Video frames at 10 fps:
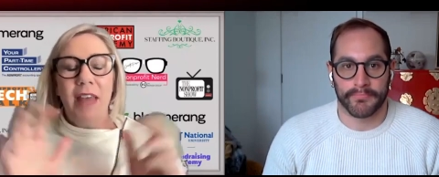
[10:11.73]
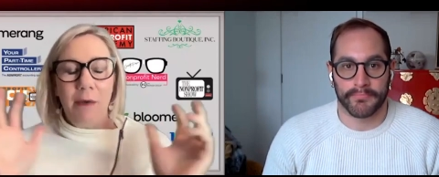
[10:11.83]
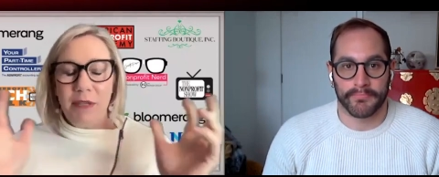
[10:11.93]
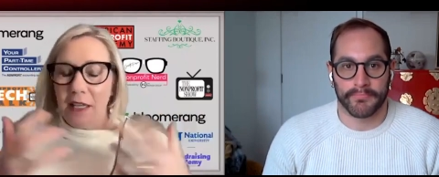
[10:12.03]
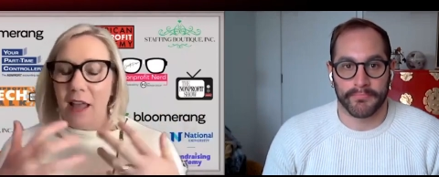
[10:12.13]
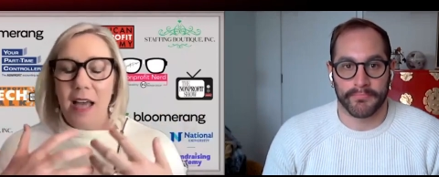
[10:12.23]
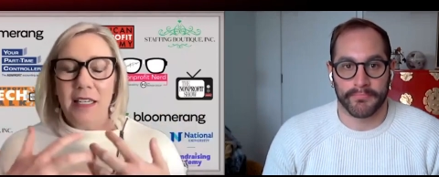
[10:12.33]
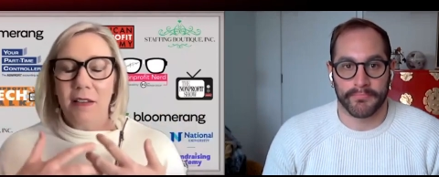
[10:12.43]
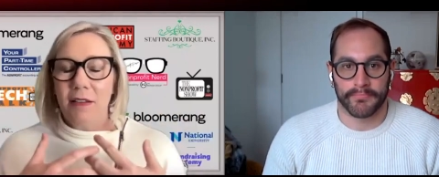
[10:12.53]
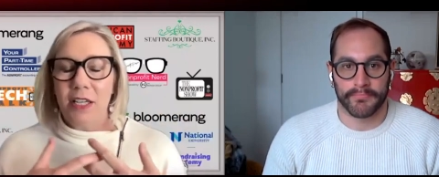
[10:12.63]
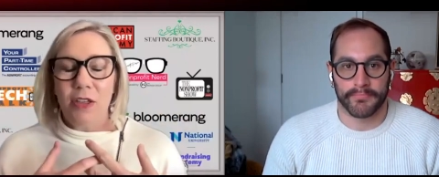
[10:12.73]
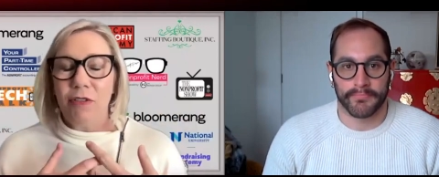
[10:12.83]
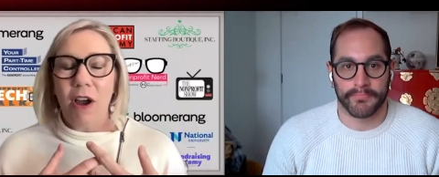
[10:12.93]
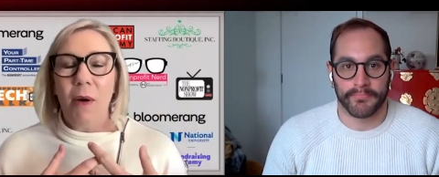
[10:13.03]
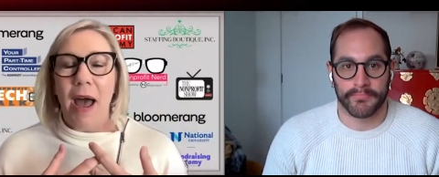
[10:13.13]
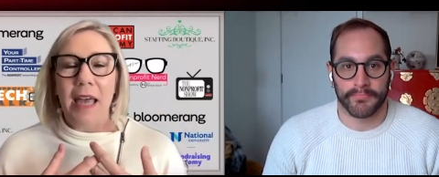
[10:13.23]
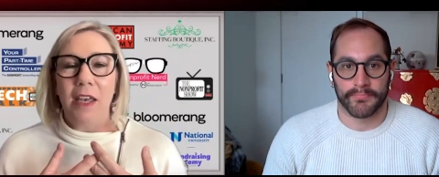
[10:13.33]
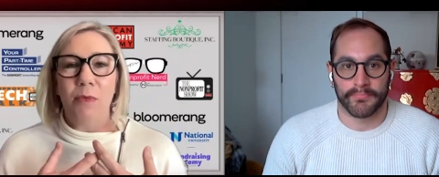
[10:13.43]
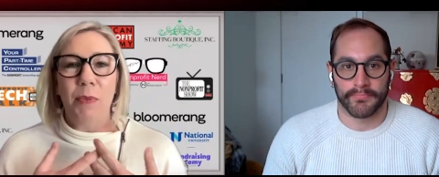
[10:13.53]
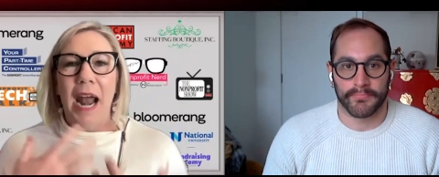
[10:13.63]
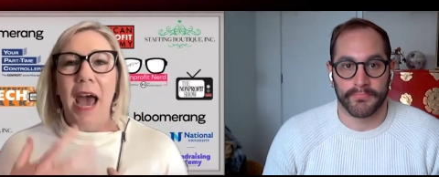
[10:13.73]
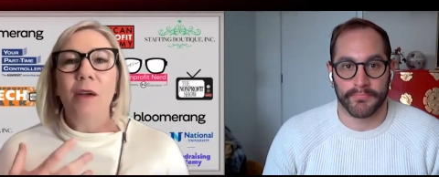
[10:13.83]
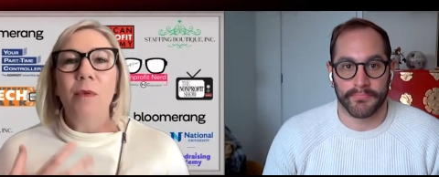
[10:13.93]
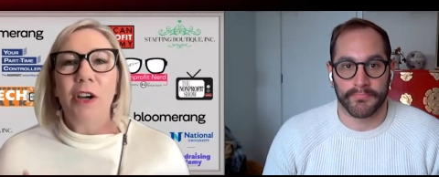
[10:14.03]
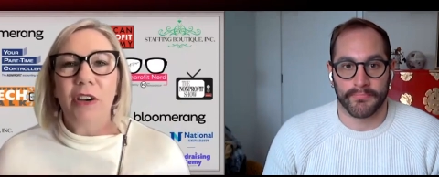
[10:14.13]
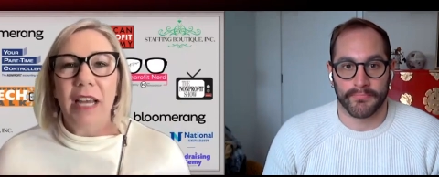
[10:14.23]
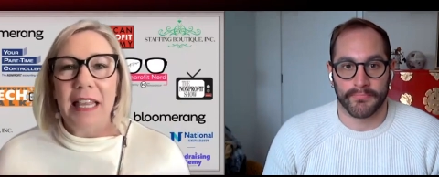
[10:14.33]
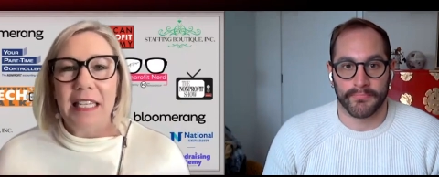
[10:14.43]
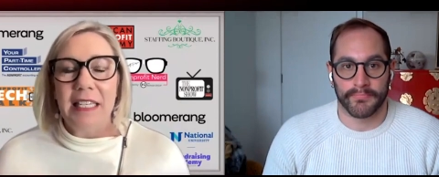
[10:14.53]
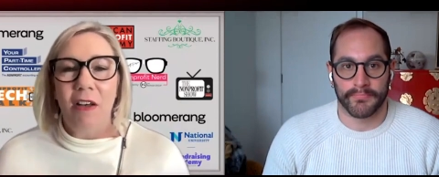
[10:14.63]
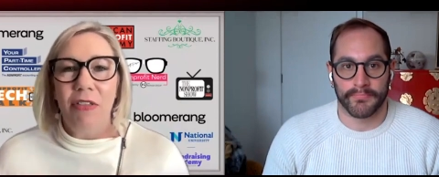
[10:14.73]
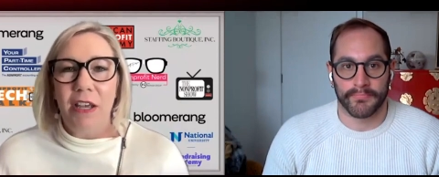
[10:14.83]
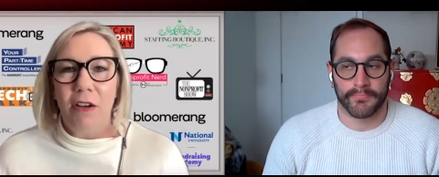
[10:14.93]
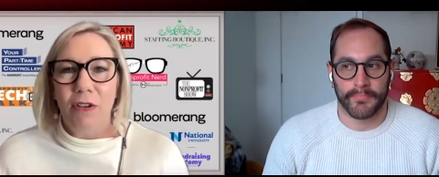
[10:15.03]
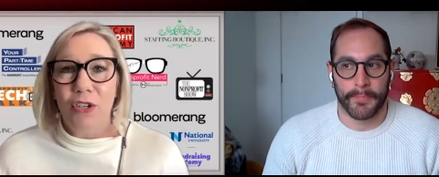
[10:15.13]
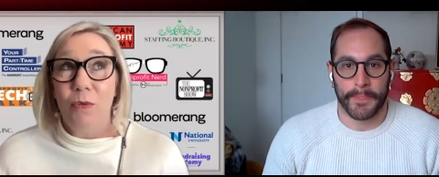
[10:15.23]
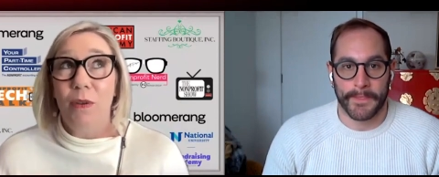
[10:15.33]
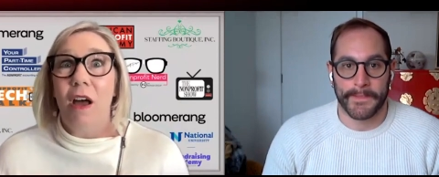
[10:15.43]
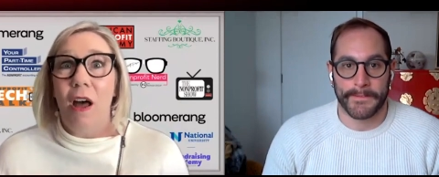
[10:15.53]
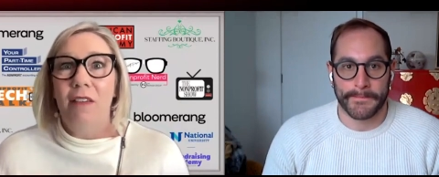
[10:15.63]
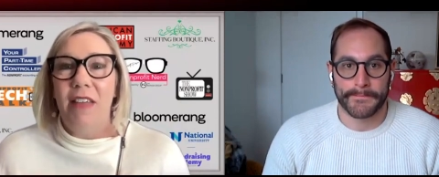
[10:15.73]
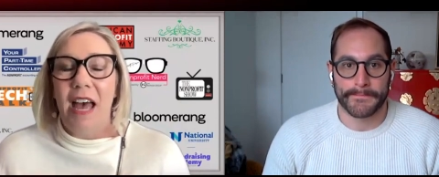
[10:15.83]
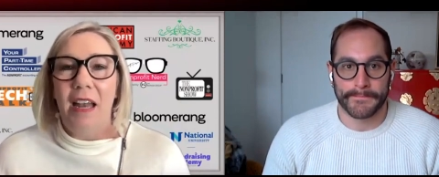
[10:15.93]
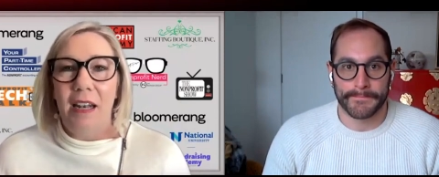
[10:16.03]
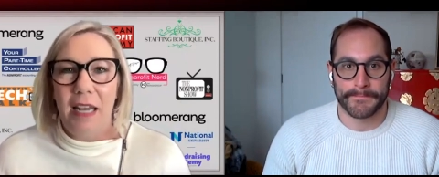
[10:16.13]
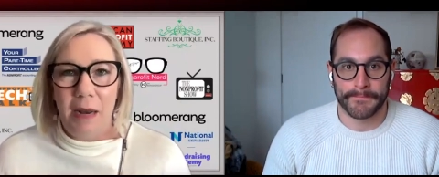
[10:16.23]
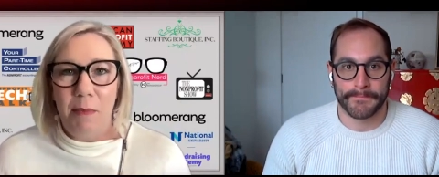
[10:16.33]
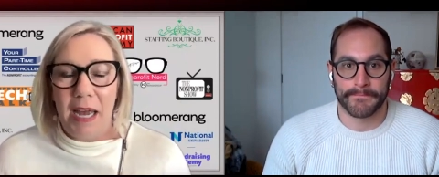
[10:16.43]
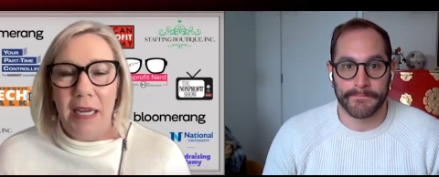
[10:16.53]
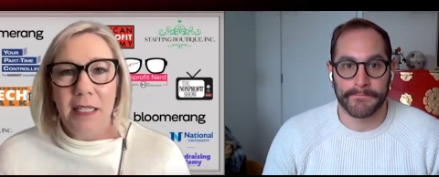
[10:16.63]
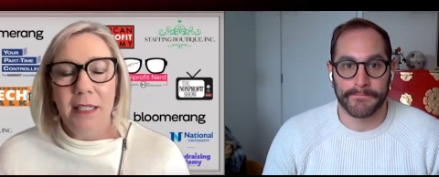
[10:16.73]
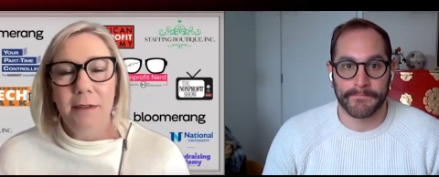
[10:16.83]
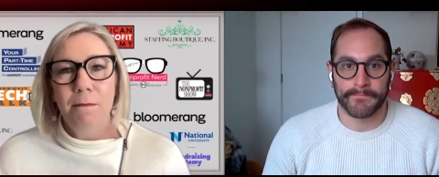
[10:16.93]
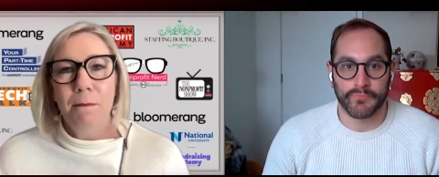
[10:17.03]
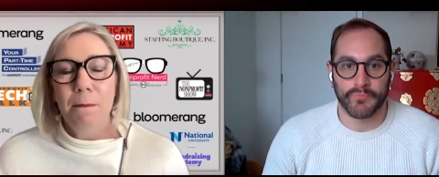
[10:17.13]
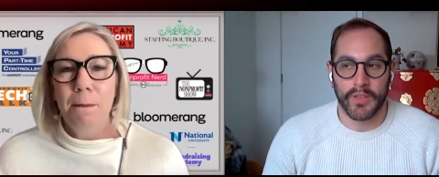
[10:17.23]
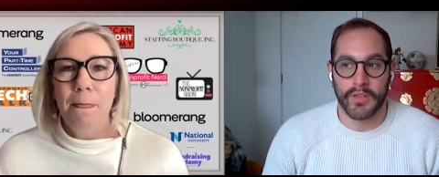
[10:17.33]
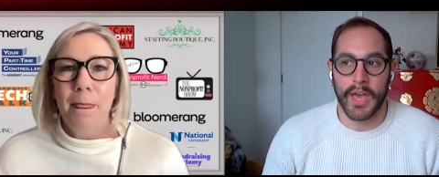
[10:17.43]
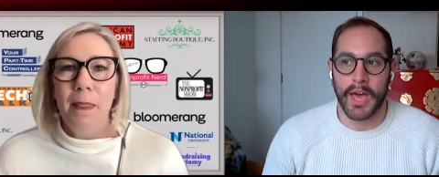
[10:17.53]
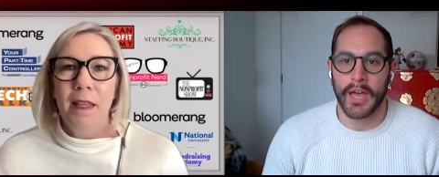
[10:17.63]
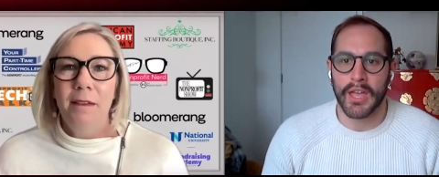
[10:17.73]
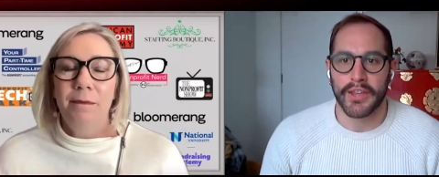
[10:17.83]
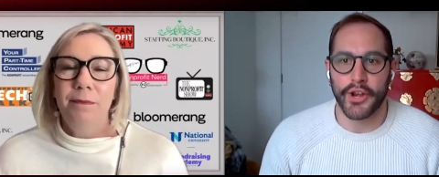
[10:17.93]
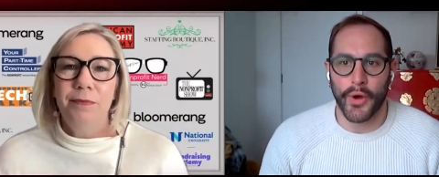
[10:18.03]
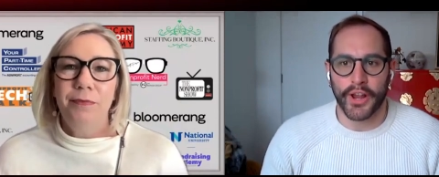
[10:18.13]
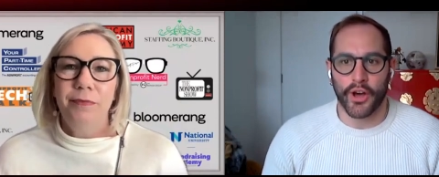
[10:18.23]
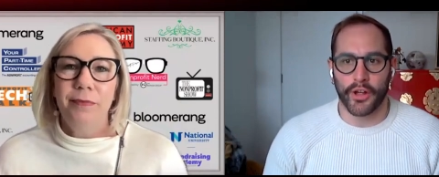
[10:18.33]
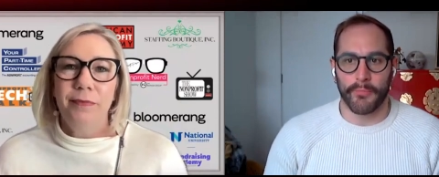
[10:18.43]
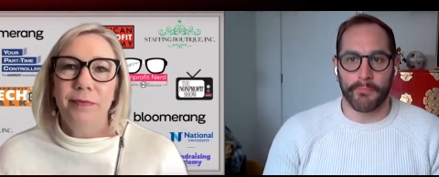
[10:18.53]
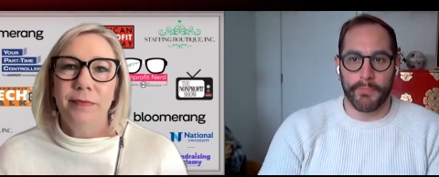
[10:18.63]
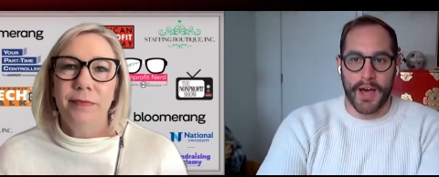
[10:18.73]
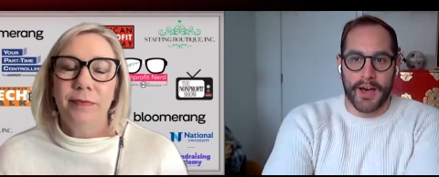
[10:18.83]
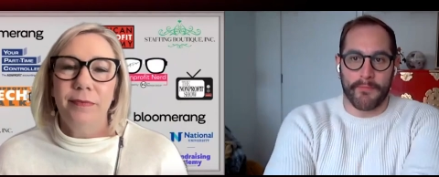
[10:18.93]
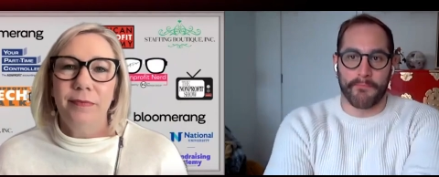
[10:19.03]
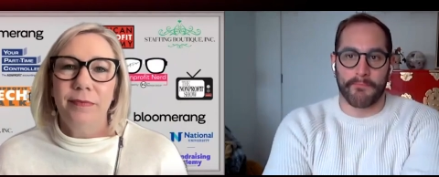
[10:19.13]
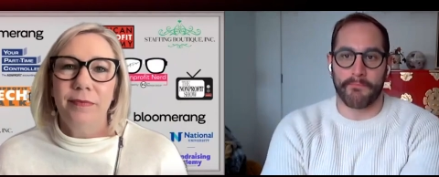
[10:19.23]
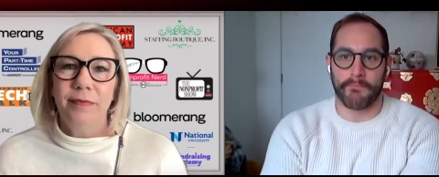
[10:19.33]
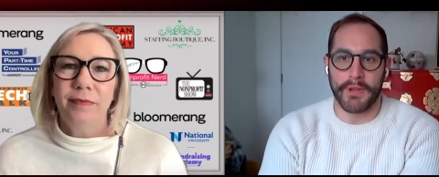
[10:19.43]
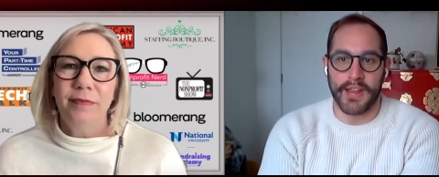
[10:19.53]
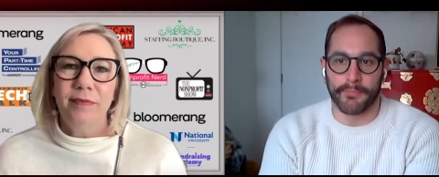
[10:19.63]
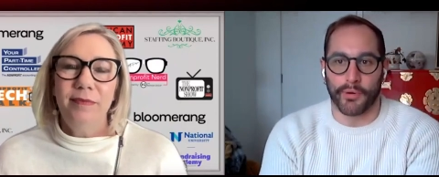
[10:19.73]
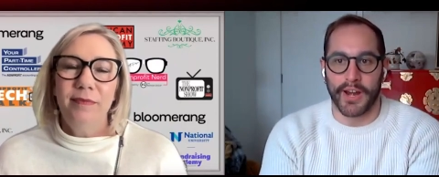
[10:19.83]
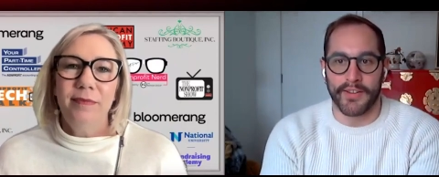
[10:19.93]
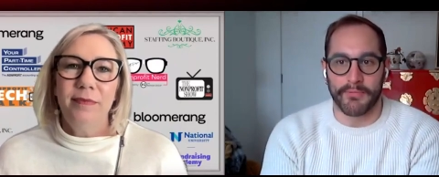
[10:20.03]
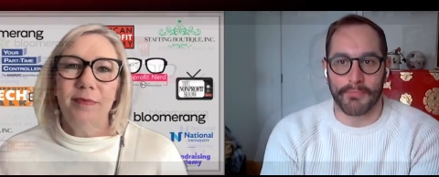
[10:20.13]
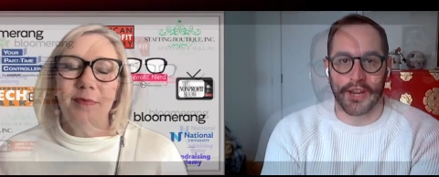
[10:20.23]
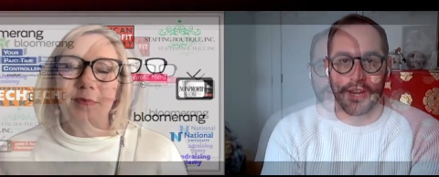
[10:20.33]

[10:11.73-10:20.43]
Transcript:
Speaker 1: that was a lot to throw at you. But how do we create this healthy culture with all of that in mind?
Speaker 2: Yeah. You know, I call it being brave and being